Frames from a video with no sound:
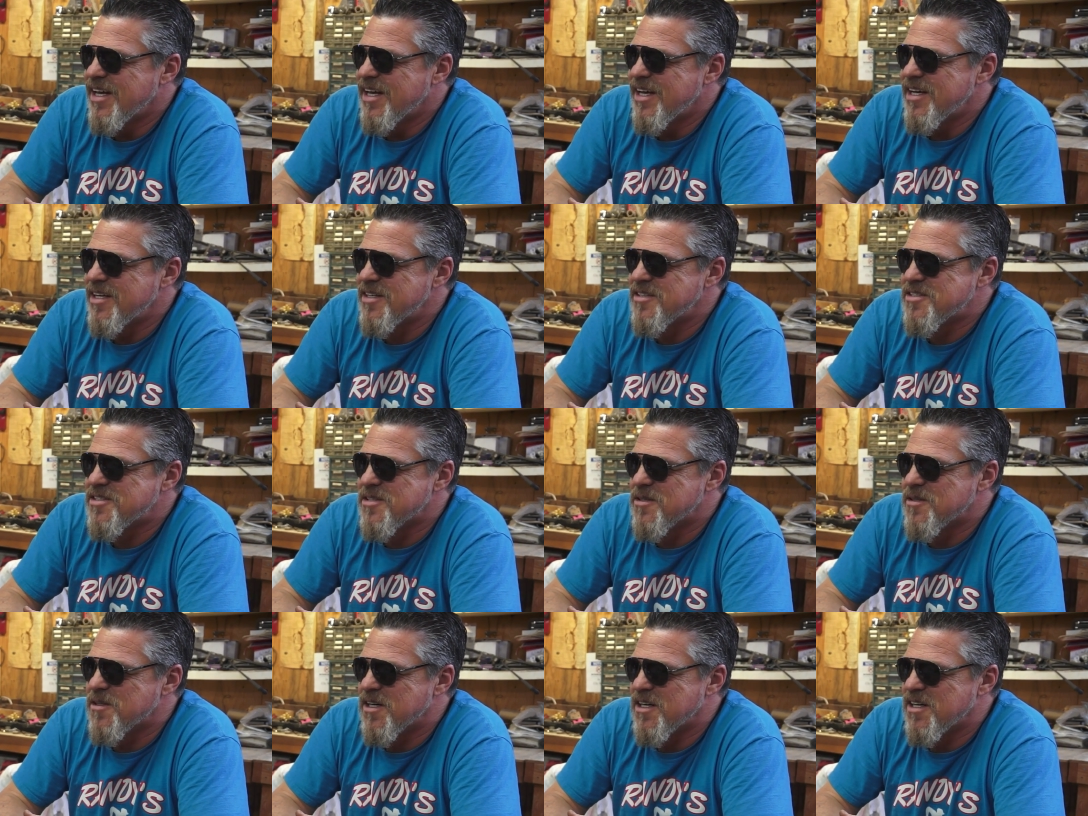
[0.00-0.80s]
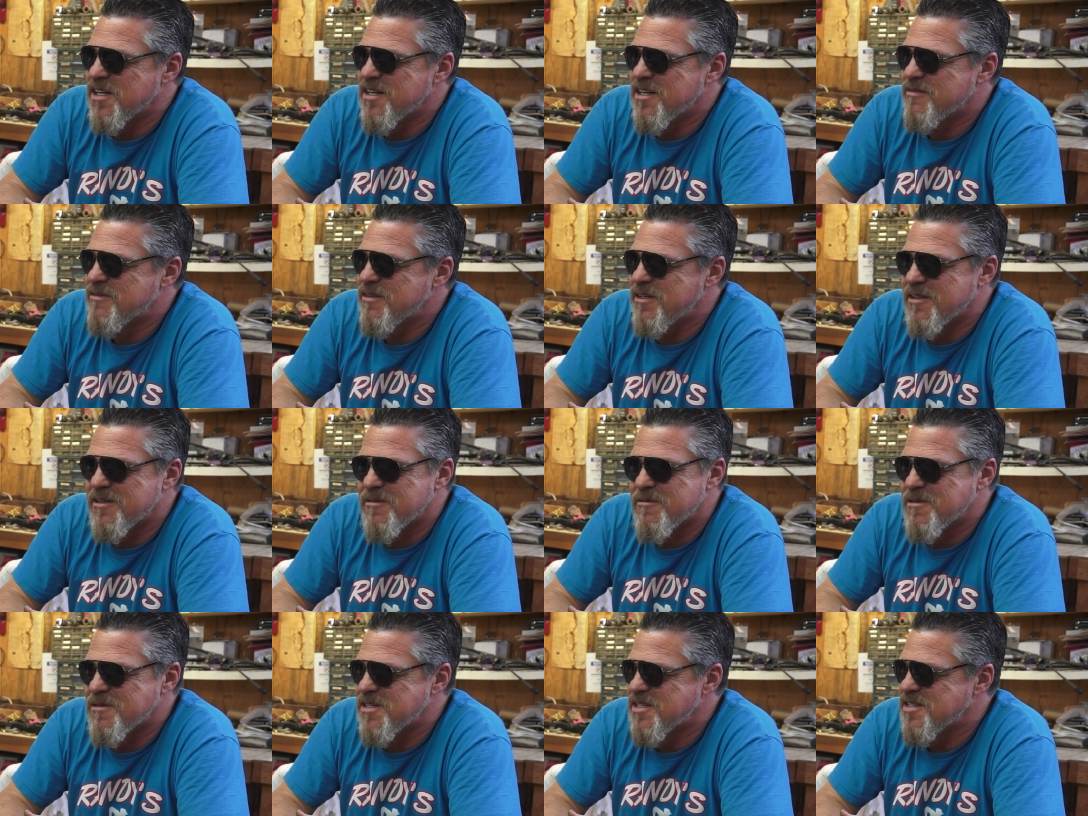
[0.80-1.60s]
and sure enough, it
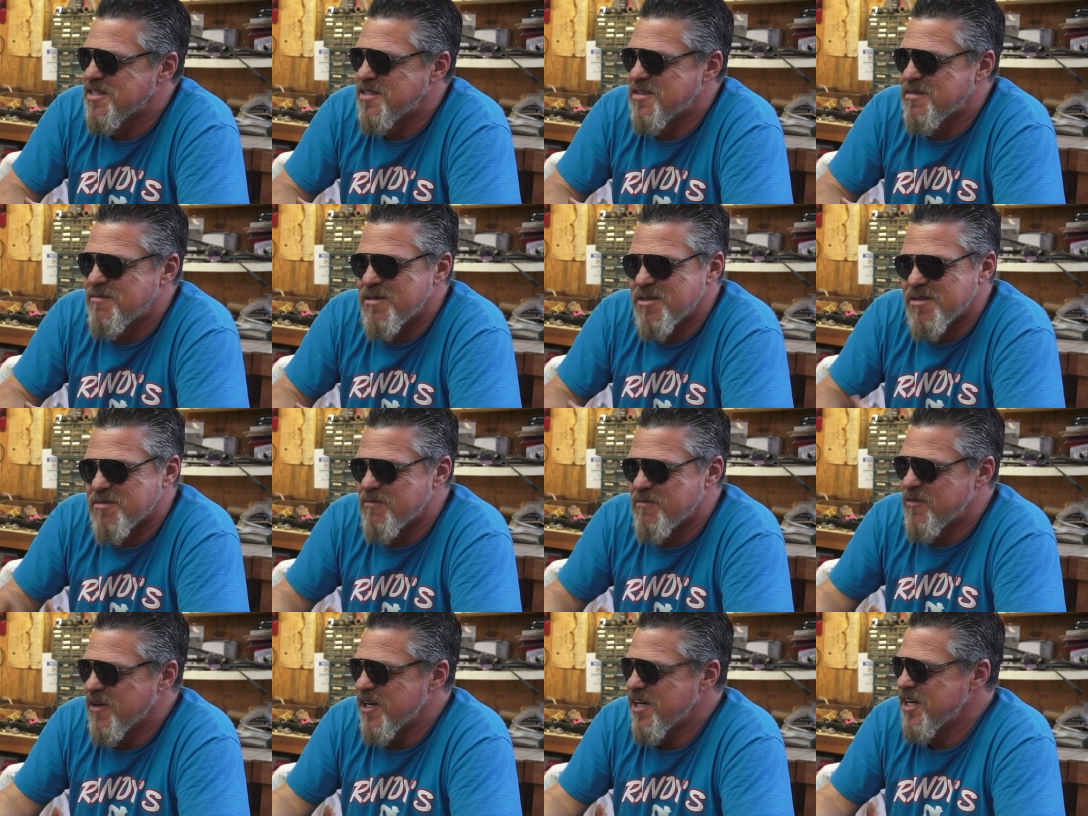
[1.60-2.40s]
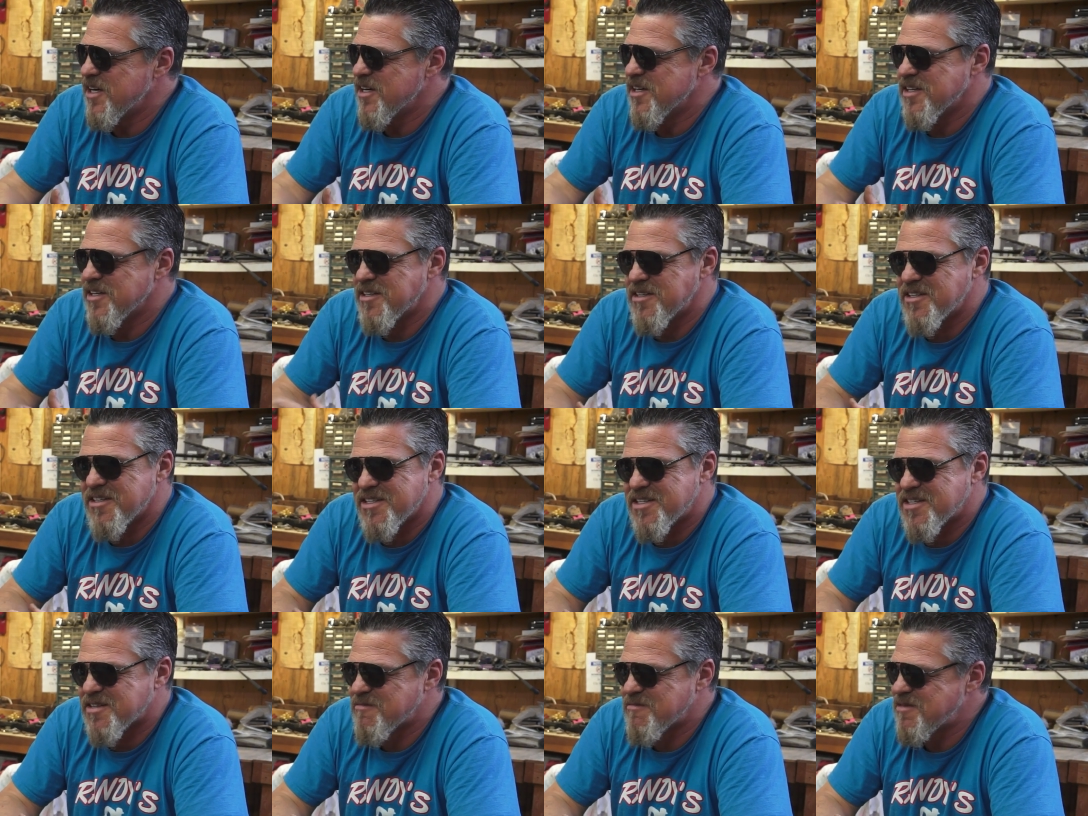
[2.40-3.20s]
was this Vega
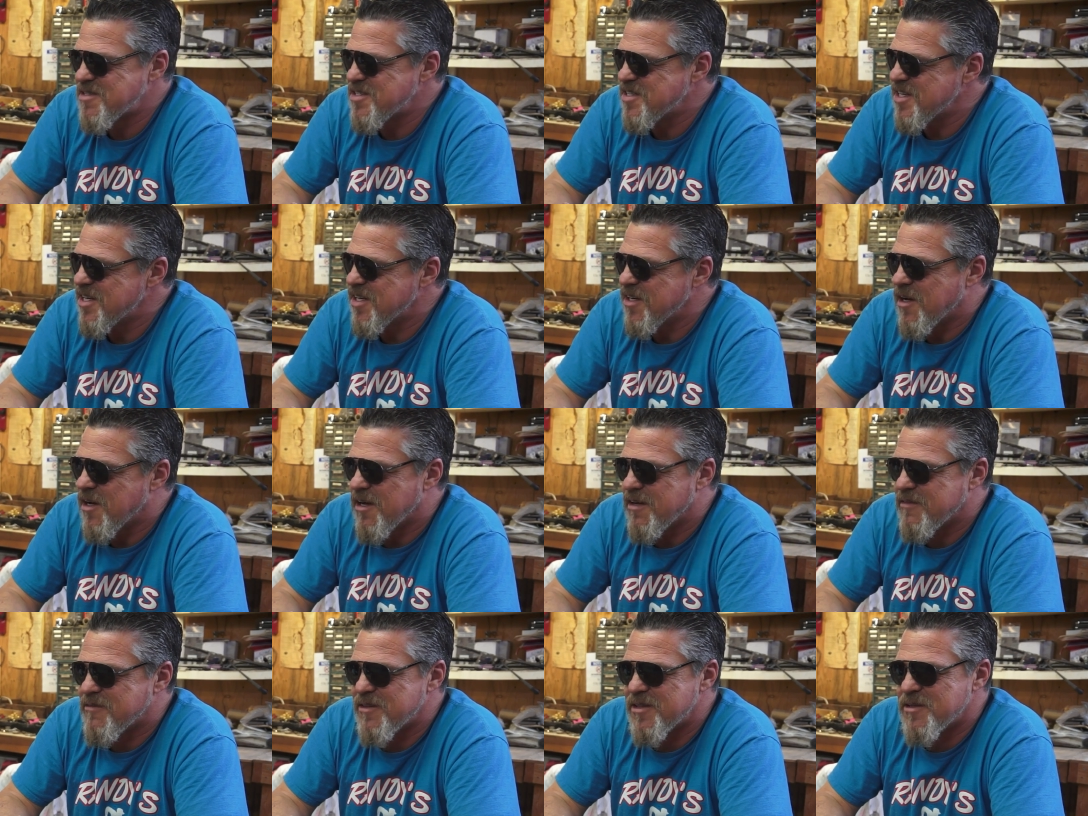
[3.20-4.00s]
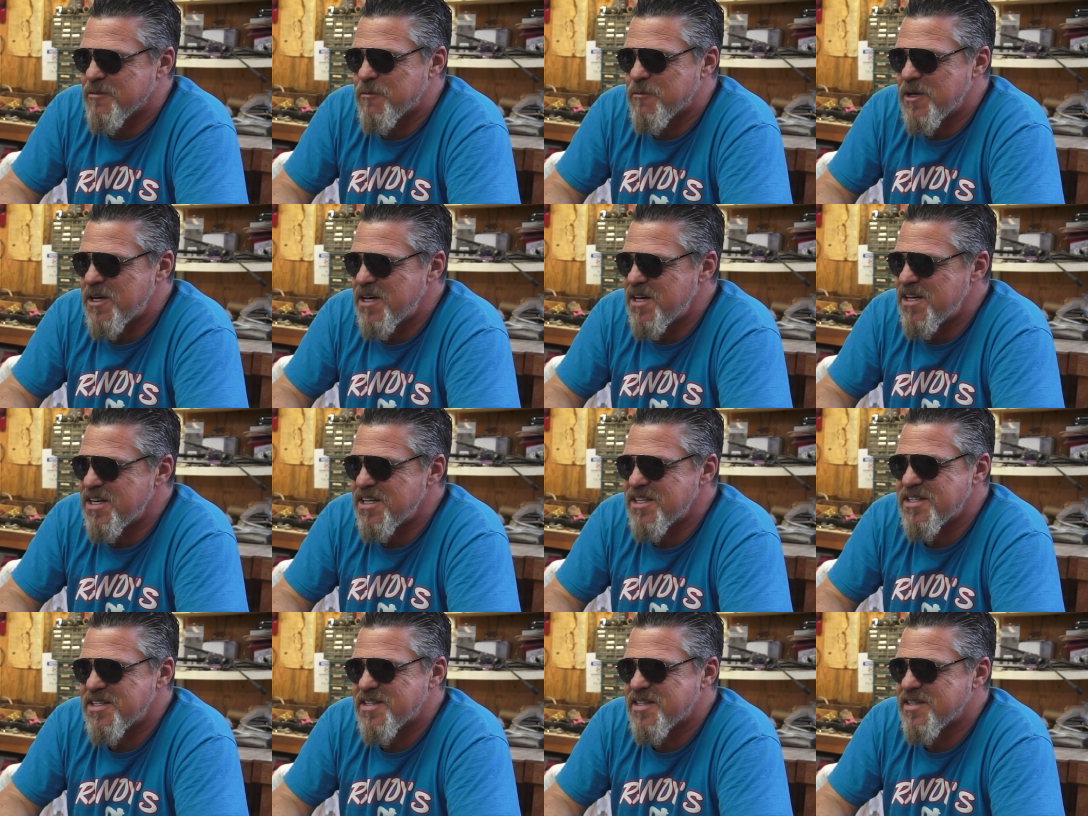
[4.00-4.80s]
just sitting off in the
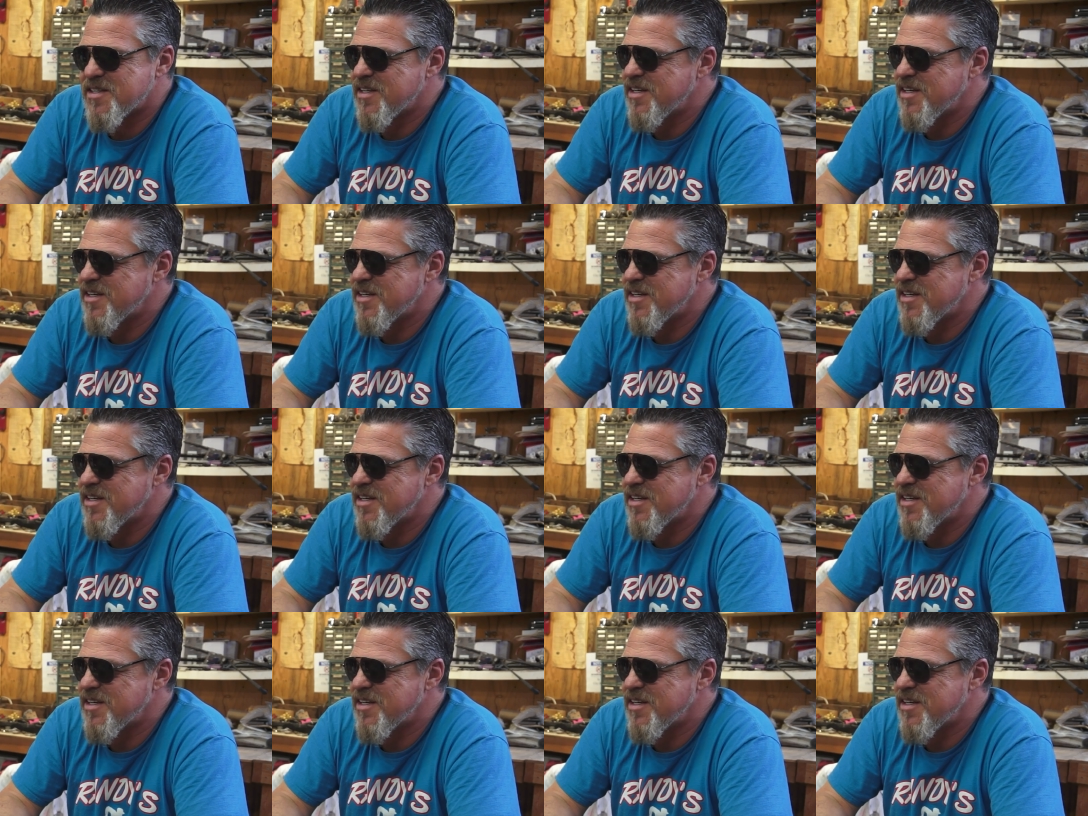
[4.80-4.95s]
weeds,